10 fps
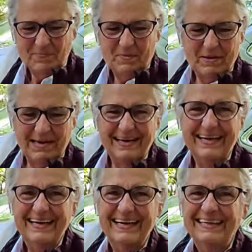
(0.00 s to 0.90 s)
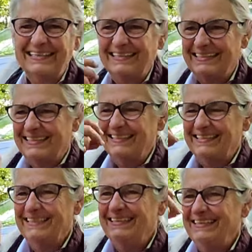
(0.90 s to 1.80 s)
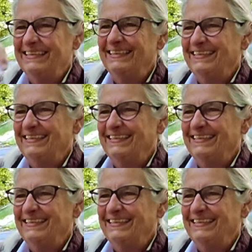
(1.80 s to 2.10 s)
2 packets. You know how you shake